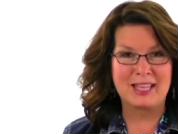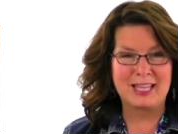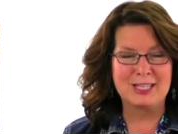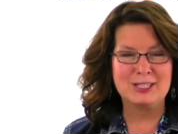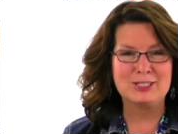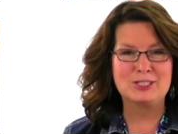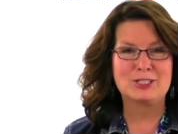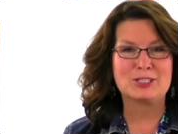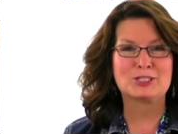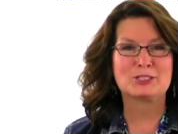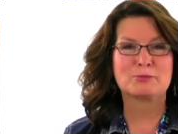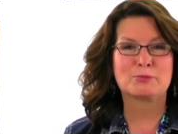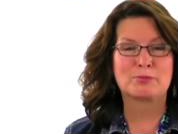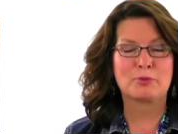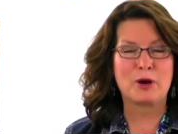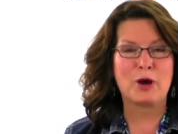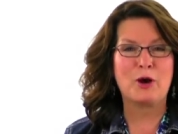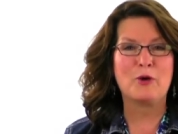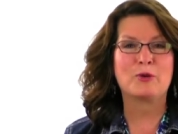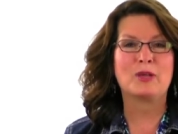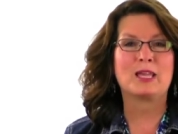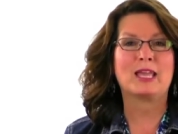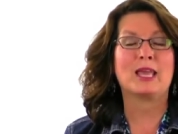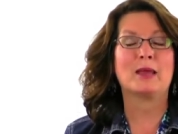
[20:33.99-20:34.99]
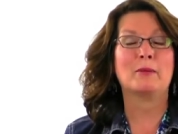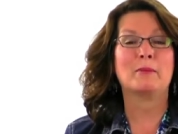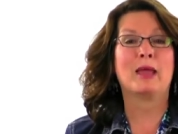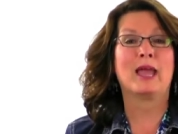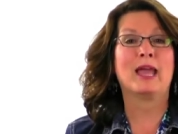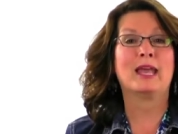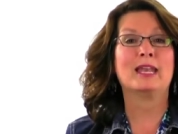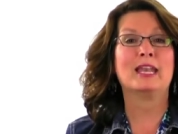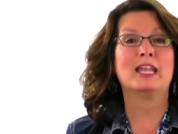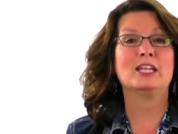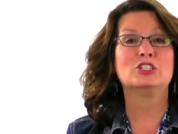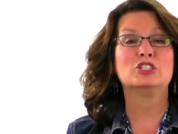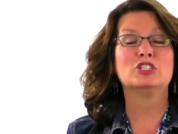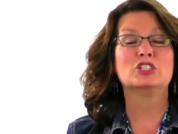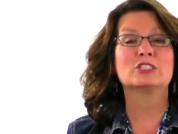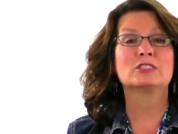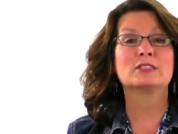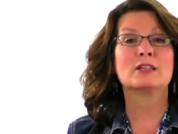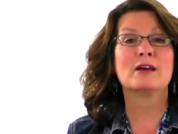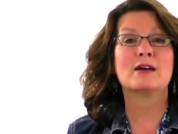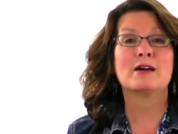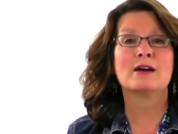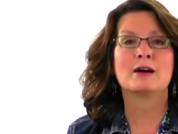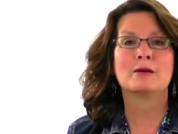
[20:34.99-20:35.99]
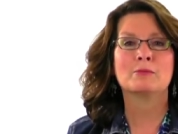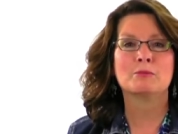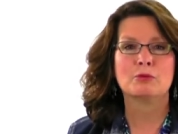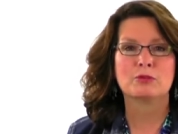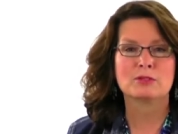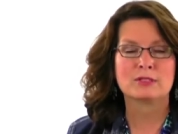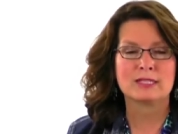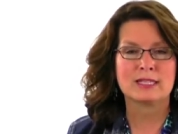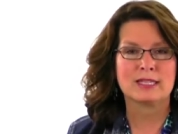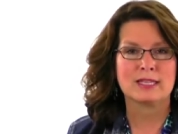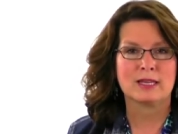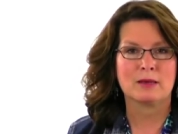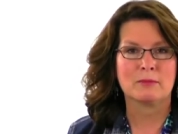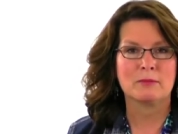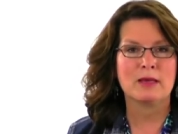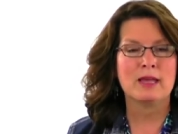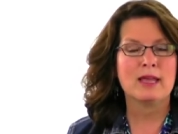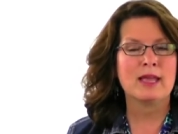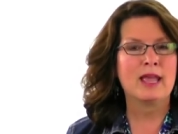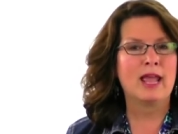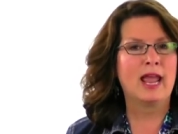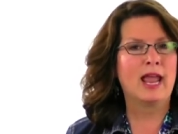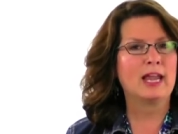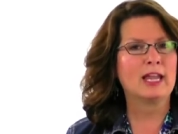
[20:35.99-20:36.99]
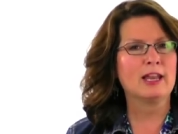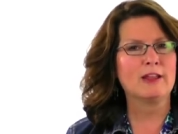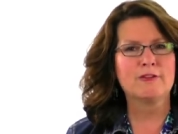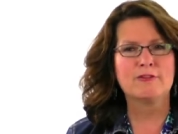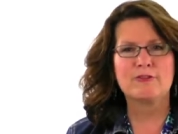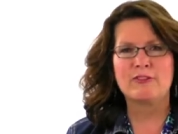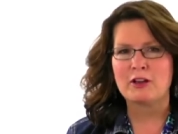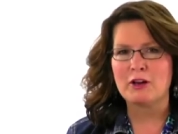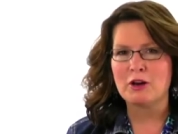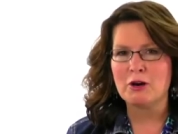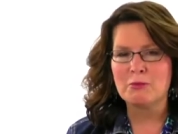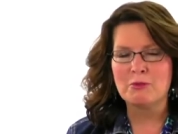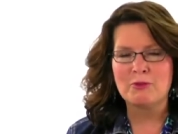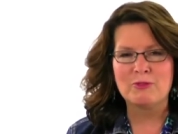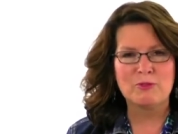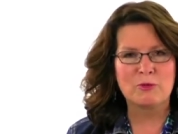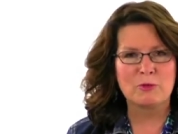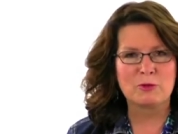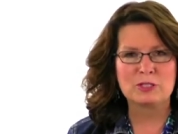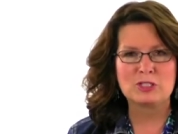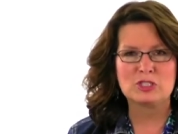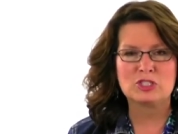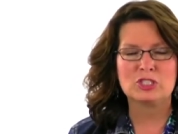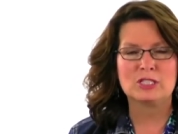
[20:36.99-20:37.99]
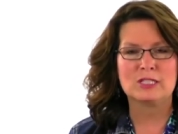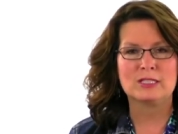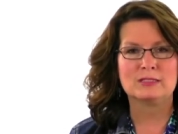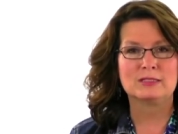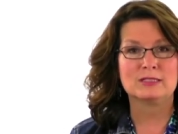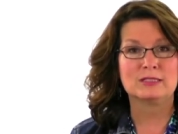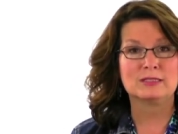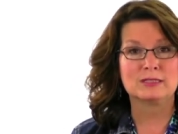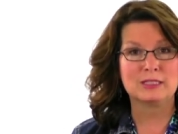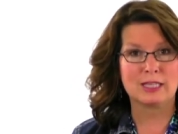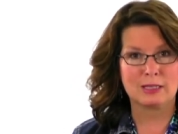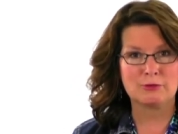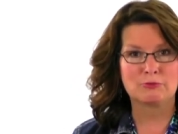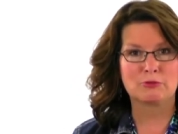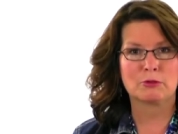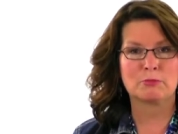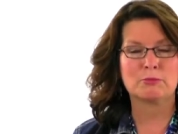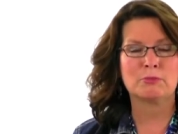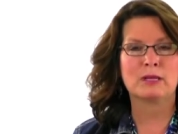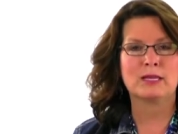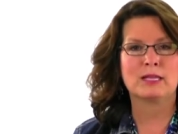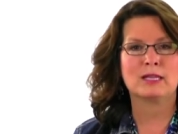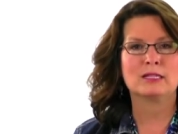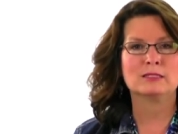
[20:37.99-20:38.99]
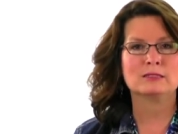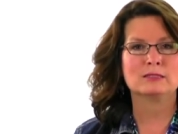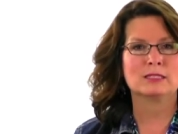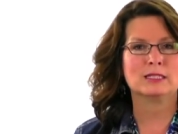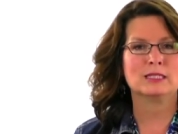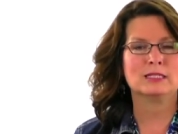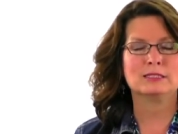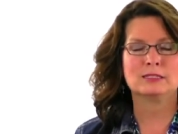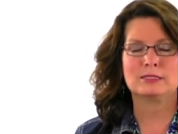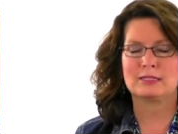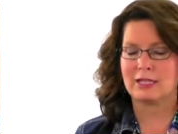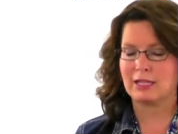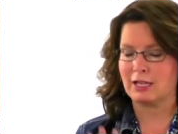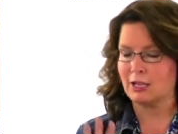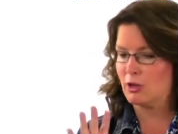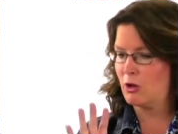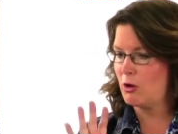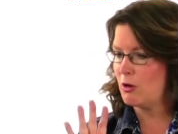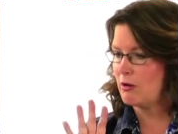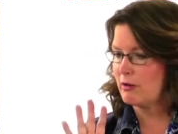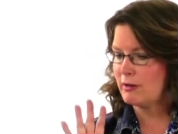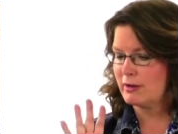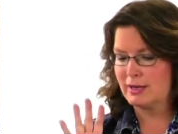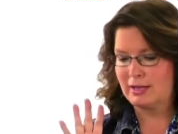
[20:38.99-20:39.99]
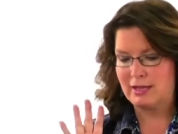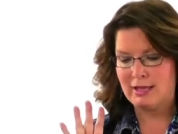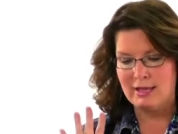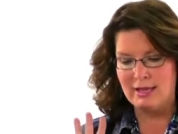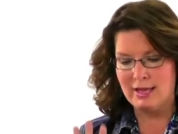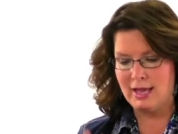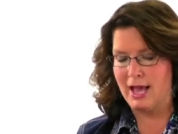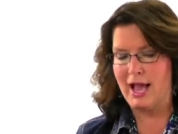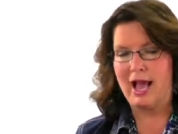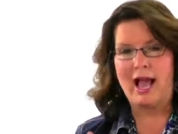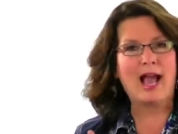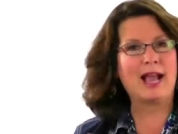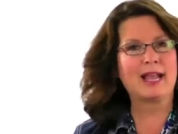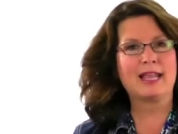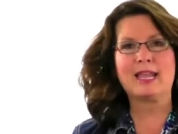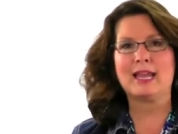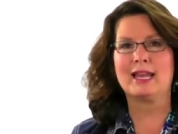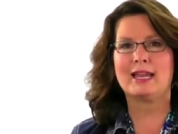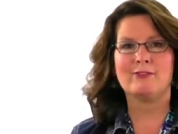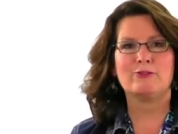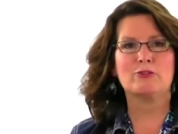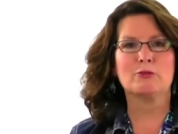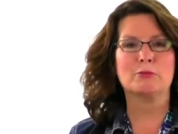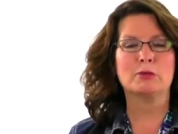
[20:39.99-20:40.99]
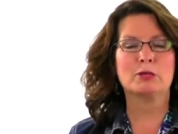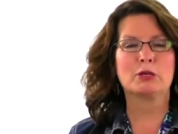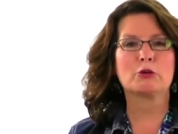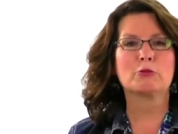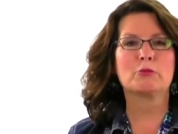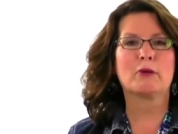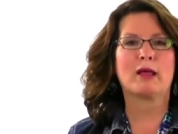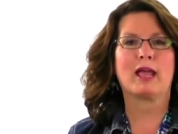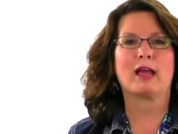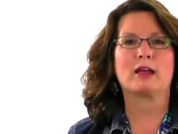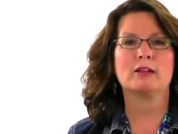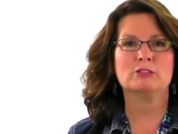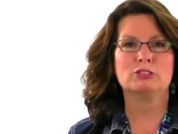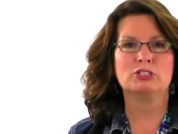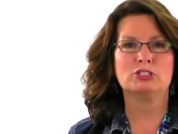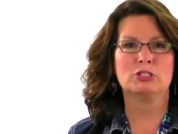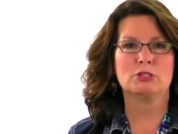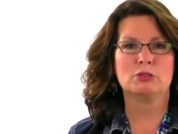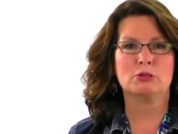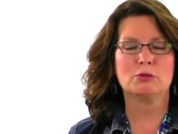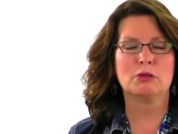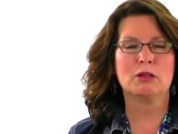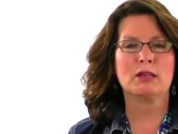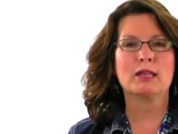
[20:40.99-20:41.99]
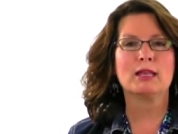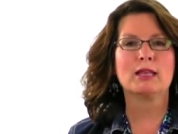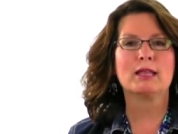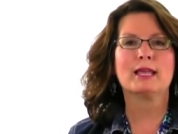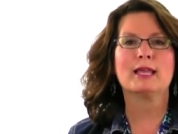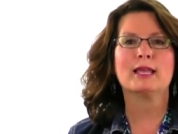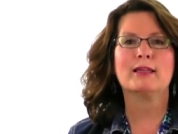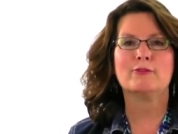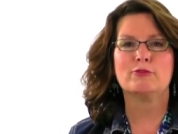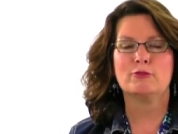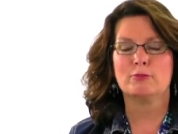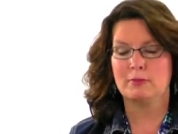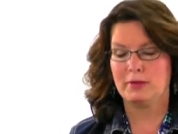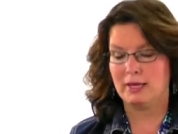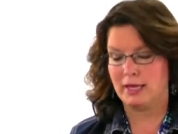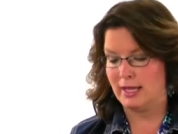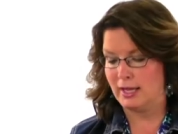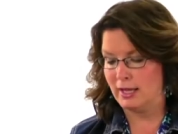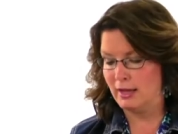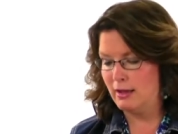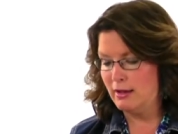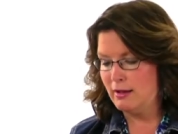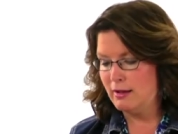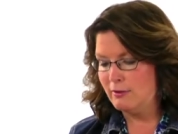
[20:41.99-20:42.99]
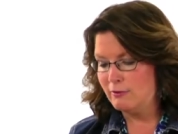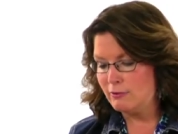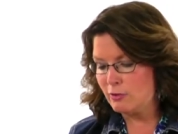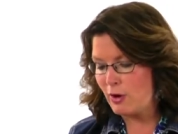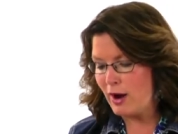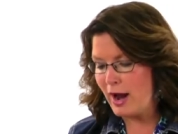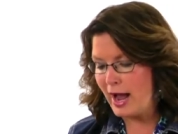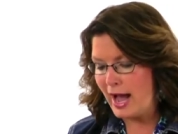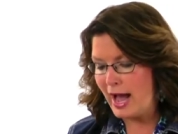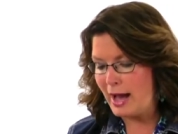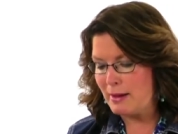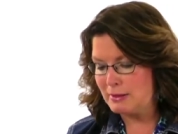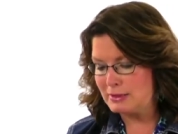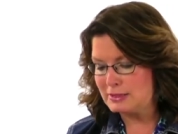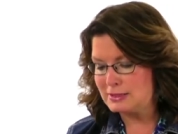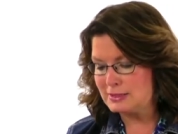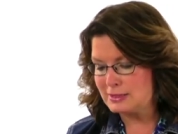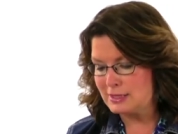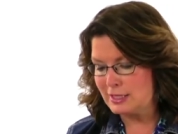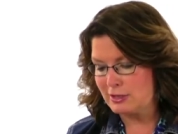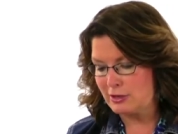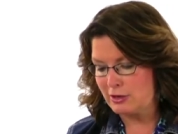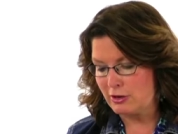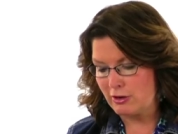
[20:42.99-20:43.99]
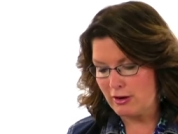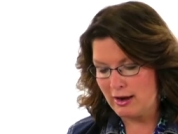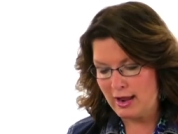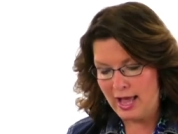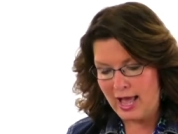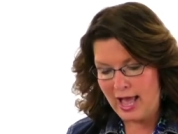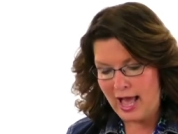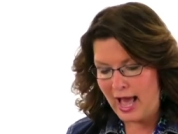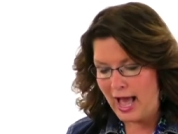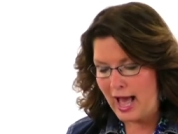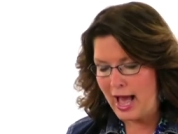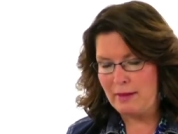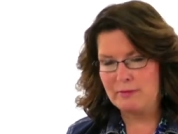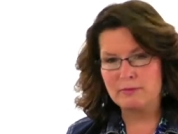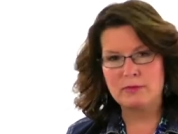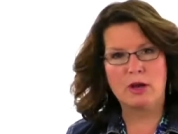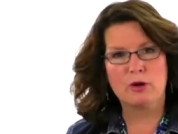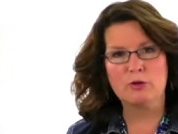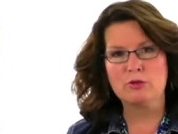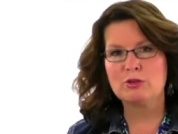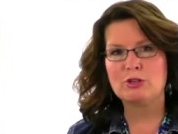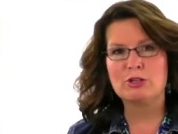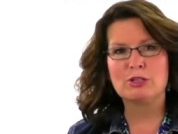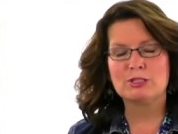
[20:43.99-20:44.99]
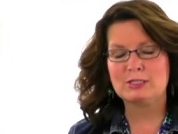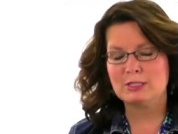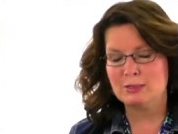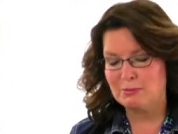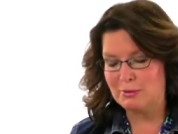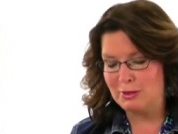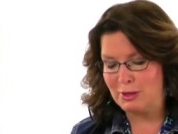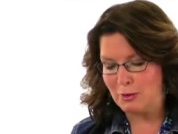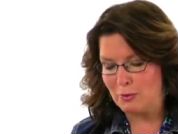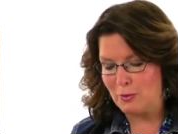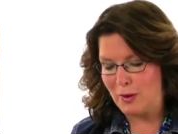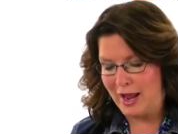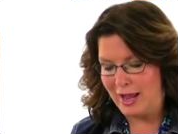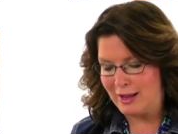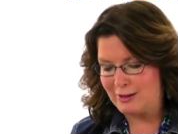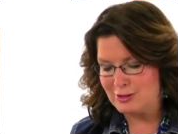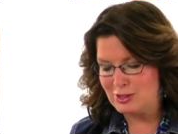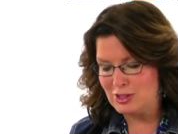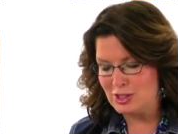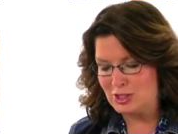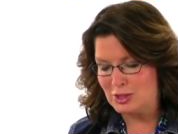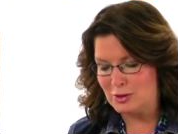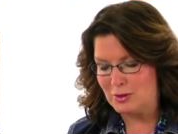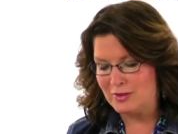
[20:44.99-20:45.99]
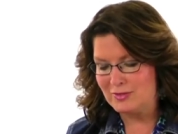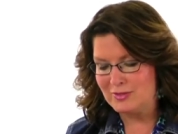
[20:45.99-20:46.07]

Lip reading: It just broke him, and it just humbled him. And he fell before Jesus in repentance, and he said, "Lord, I can't even be around you. Leave me, for I'm a sinner. I'm no good to be around you."